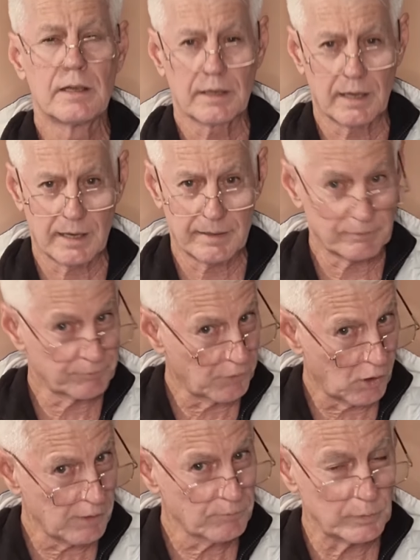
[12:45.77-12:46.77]
in
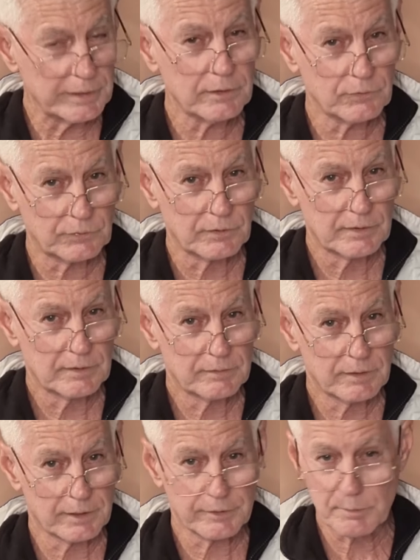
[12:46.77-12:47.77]
5 weeks,
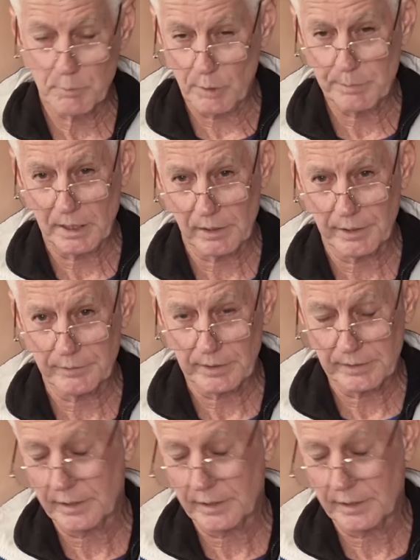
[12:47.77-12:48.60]
you know, you might be able to,